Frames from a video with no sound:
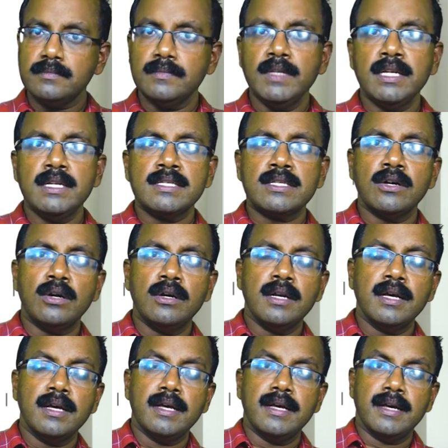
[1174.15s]
That is
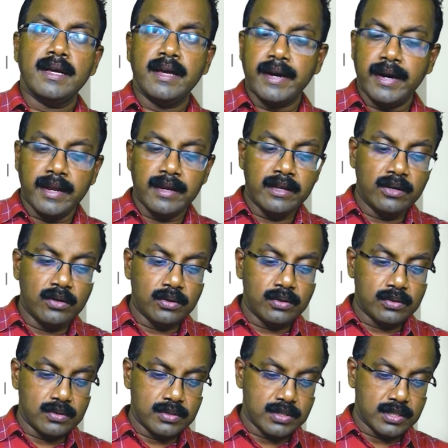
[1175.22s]
called
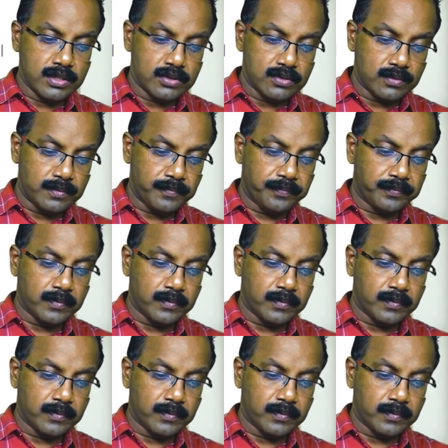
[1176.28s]
Gradenigo Syndrome.